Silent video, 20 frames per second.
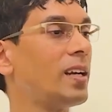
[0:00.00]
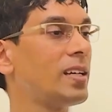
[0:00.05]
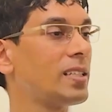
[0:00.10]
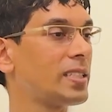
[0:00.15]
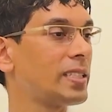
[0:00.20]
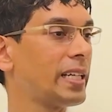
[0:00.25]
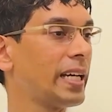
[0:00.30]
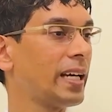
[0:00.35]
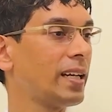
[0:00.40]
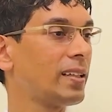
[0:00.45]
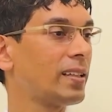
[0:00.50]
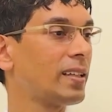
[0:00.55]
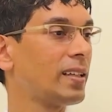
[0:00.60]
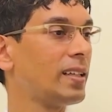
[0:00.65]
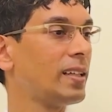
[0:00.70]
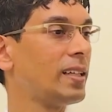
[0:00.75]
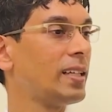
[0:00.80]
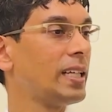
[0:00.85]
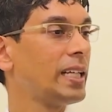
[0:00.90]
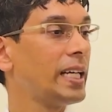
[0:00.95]
estate
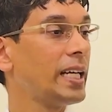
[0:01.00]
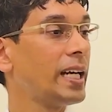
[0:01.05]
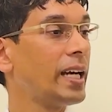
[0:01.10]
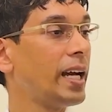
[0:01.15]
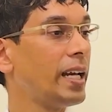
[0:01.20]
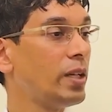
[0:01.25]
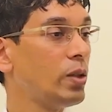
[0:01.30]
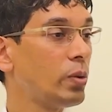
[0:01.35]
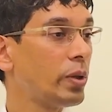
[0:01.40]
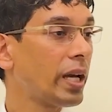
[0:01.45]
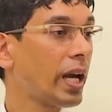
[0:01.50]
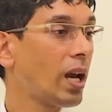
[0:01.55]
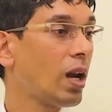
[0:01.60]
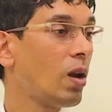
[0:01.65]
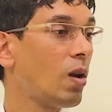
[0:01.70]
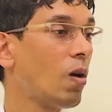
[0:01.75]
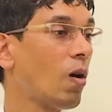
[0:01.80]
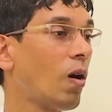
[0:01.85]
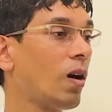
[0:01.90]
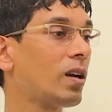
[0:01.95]
and you
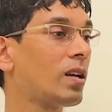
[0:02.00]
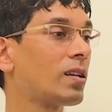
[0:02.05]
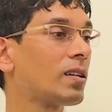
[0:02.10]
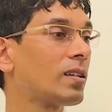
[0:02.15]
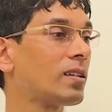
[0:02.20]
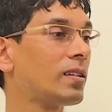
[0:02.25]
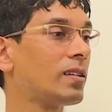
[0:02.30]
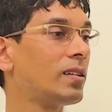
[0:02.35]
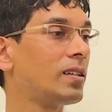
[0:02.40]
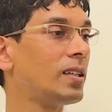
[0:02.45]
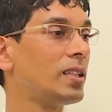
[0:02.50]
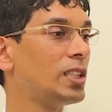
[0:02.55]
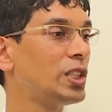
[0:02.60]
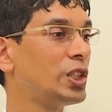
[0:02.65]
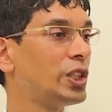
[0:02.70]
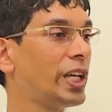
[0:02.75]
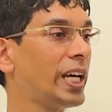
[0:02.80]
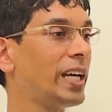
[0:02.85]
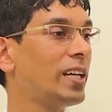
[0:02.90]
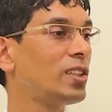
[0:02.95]
cannot
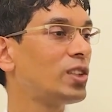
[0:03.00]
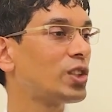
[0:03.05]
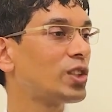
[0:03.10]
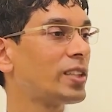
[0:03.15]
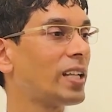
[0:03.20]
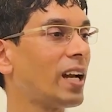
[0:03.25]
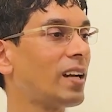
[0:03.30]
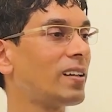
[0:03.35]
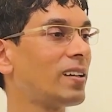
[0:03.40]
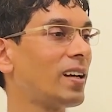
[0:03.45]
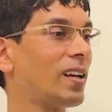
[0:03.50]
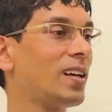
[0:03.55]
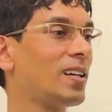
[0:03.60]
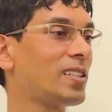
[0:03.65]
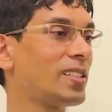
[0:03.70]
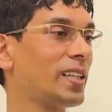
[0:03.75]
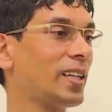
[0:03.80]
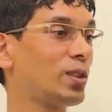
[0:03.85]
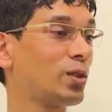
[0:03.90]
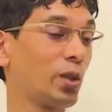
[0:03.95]
change that real
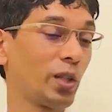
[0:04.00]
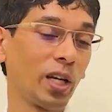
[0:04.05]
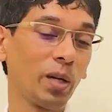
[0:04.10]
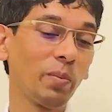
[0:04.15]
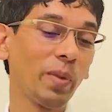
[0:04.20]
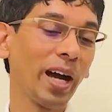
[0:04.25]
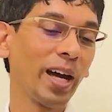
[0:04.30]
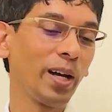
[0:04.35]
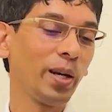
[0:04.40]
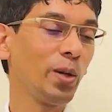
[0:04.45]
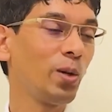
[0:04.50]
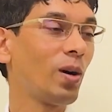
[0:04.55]
estate. So you can buy a new